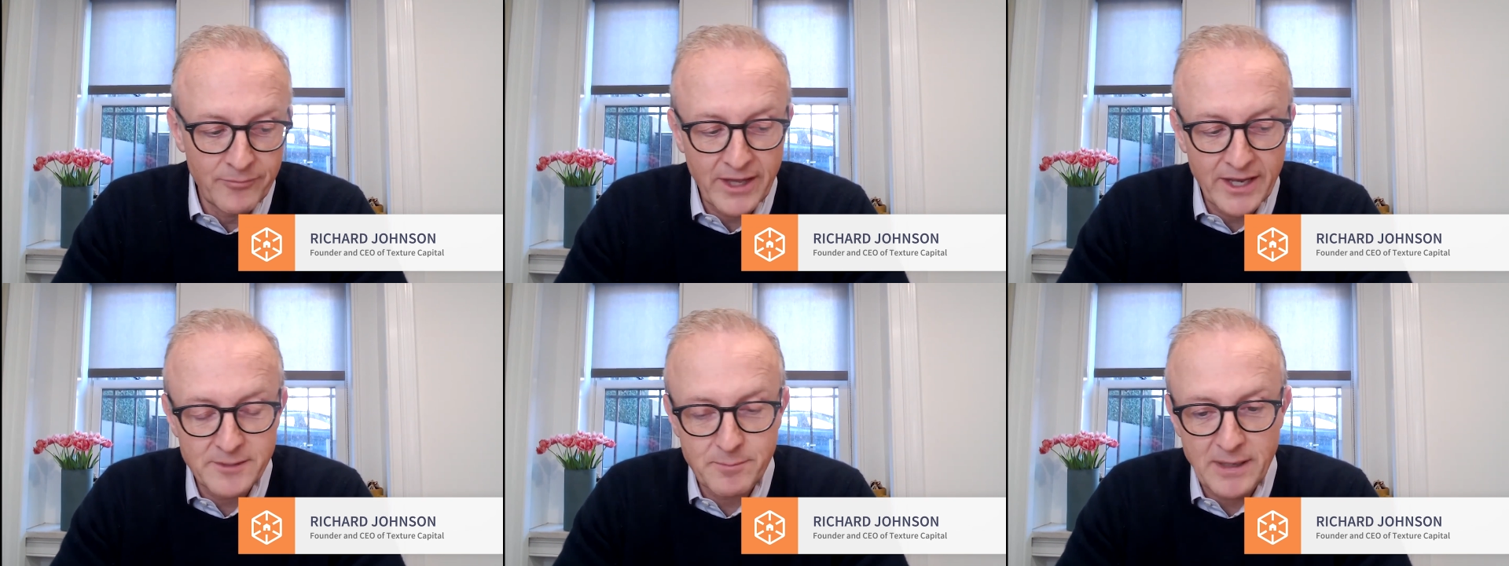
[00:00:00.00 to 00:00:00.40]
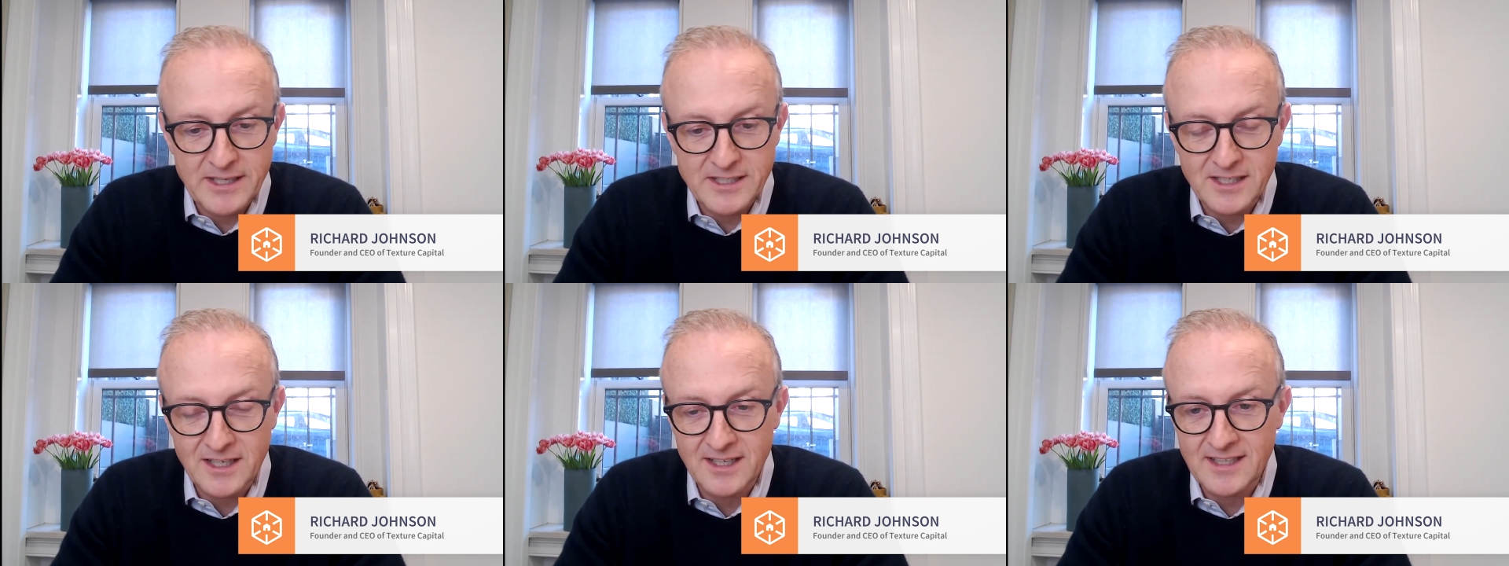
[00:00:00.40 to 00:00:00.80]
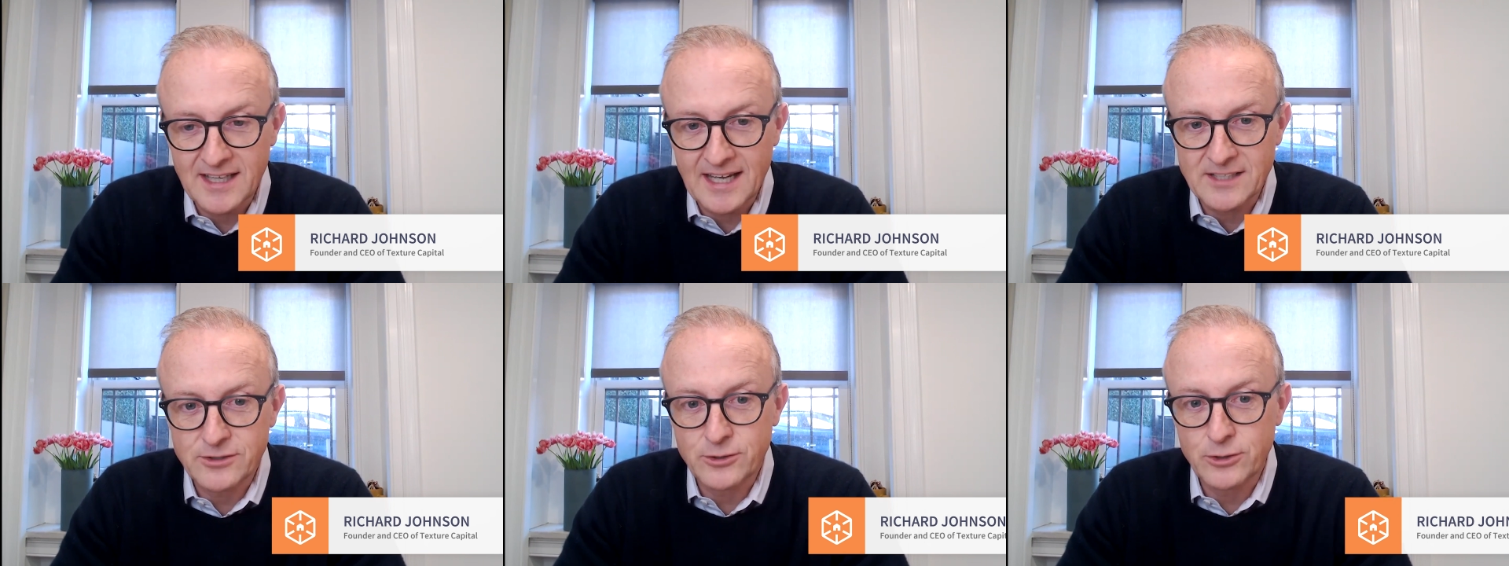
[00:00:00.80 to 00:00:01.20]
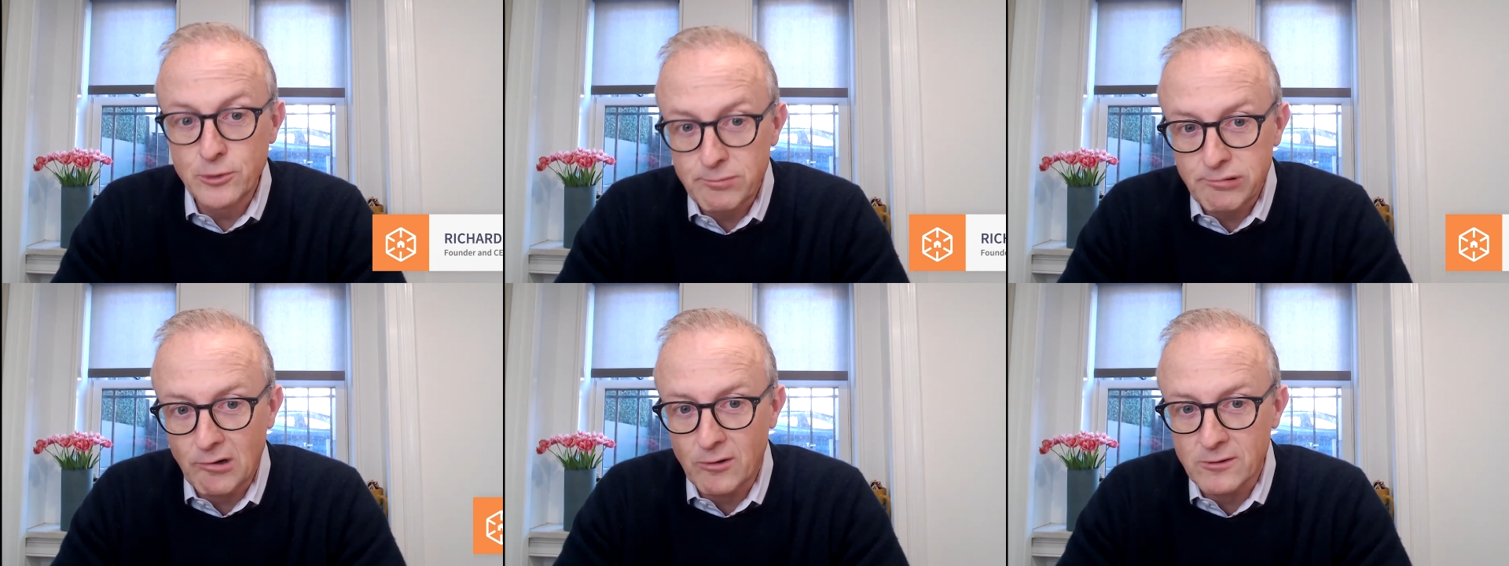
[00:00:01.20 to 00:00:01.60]
That is basically, that has
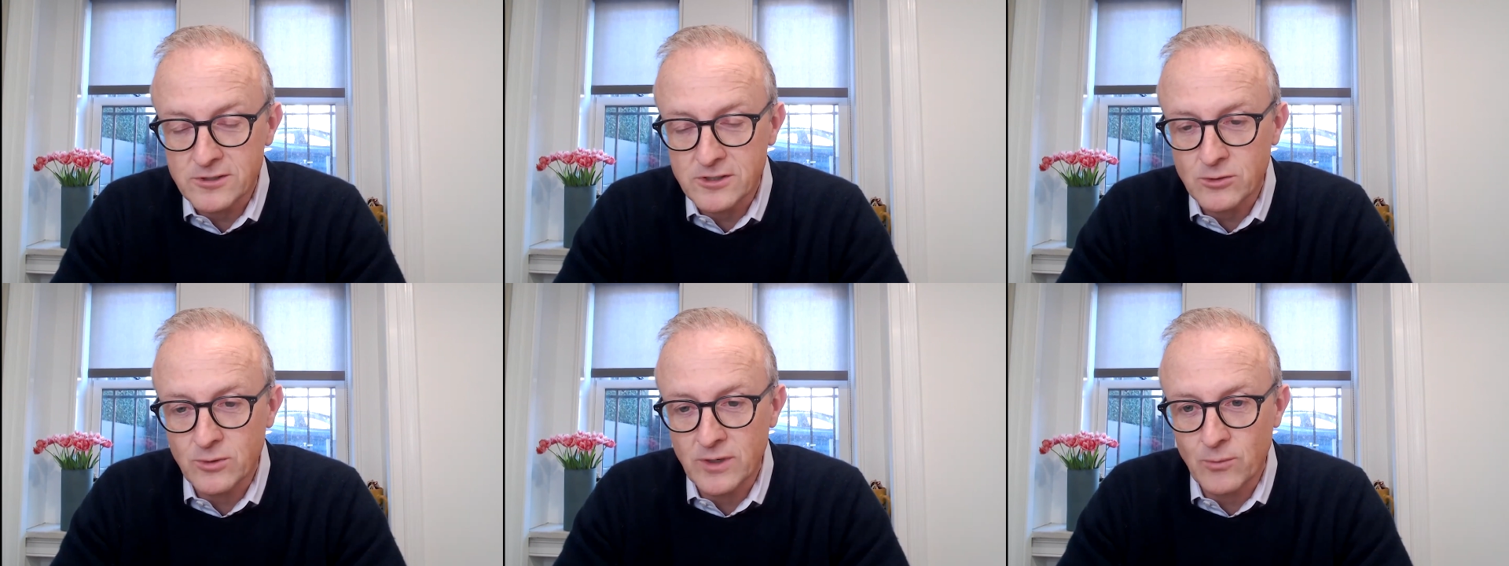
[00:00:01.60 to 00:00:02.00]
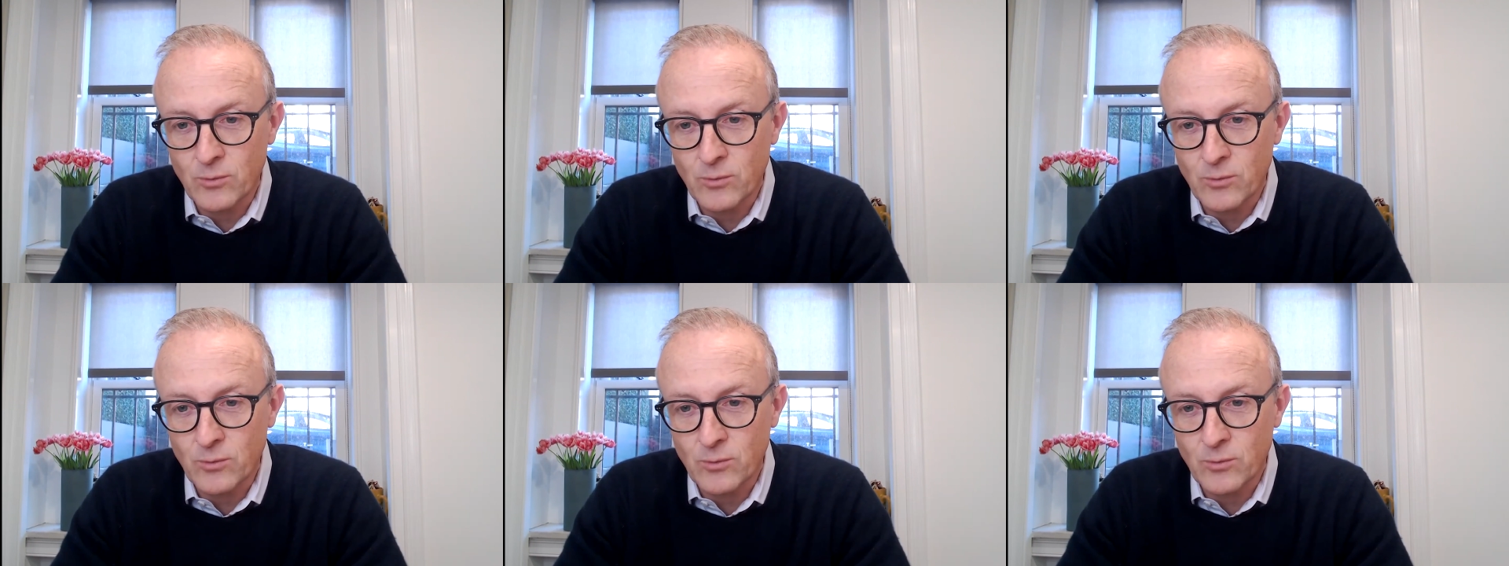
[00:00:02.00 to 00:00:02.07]
two prongs to it.